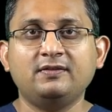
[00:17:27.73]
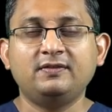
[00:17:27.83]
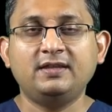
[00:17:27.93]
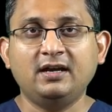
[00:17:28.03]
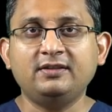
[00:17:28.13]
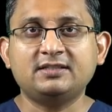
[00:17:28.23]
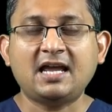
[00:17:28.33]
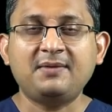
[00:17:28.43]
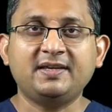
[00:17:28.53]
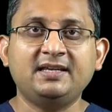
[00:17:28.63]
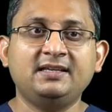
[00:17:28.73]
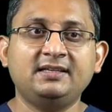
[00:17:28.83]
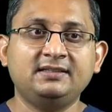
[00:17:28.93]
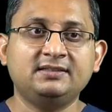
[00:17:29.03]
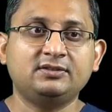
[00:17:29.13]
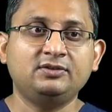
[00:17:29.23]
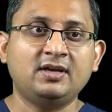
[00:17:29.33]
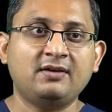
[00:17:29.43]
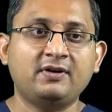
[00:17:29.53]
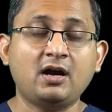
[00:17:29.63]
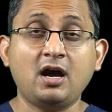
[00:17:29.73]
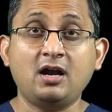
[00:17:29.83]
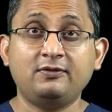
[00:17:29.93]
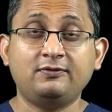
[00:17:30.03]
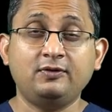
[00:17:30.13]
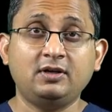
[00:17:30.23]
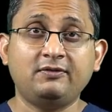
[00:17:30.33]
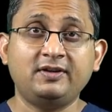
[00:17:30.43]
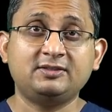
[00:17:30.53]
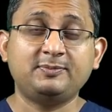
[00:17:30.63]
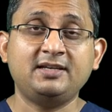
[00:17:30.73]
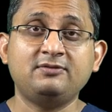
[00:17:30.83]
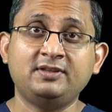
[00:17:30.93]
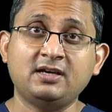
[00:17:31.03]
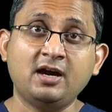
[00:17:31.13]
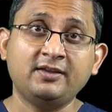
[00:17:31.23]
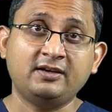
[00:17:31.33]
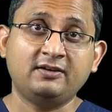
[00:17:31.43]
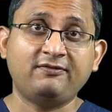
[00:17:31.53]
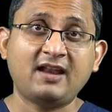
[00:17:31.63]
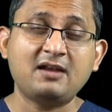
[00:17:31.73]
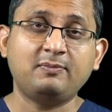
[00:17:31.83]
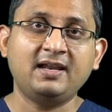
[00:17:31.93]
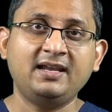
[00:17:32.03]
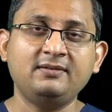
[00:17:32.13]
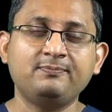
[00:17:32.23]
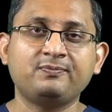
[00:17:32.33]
The other type is you have a hard full coverage splint with either a flat plane